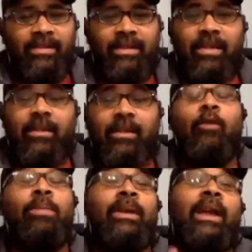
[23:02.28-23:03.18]
Feist. Yes.
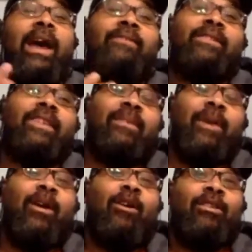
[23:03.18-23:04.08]
Oh, but I have to say
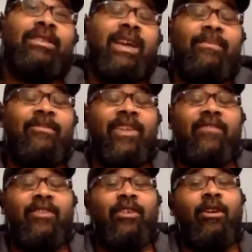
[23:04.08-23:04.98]
my all-time
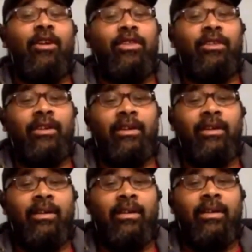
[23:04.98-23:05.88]
favorite author
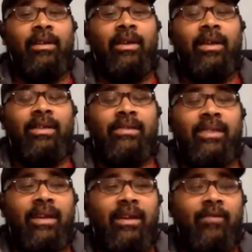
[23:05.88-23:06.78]
is
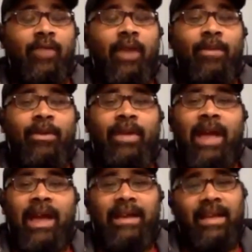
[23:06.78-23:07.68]
Robert
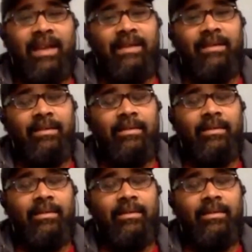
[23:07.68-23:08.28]
Heinlein.